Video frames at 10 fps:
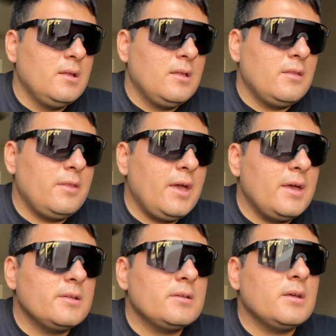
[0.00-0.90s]

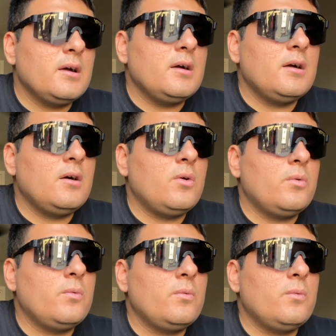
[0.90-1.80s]
Then
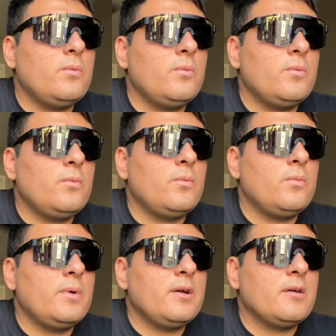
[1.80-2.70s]

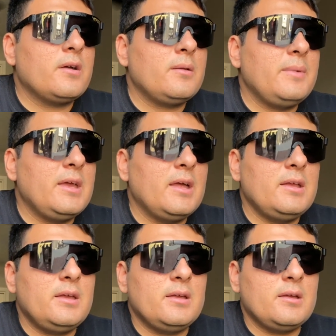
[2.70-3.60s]
we're going to be
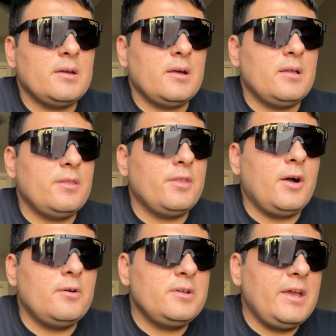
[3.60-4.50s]
getting the
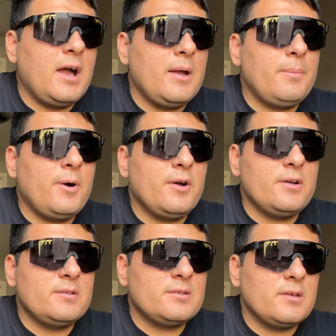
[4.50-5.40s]
ODI
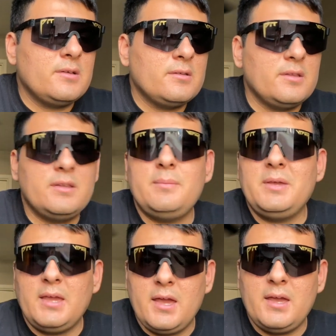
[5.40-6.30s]
bars, the
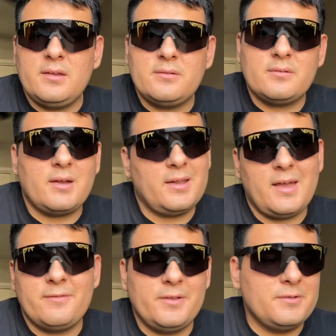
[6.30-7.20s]
DBK, gotta
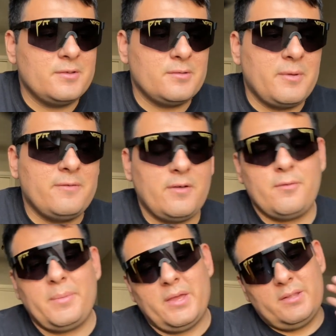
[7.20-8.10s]
have those are my favorite
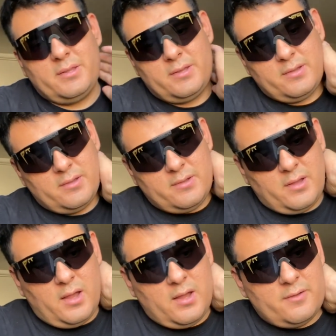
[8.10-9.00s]
bend,
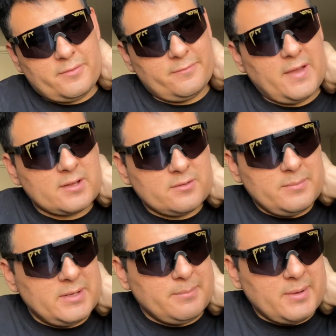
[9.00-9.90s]
from Factory
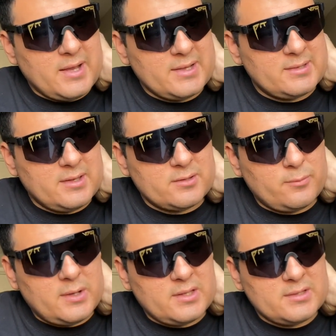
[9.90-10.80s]
Mini Bikes, as
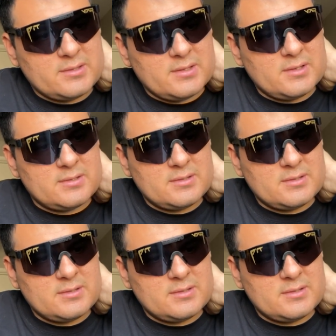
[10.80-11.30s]
well as this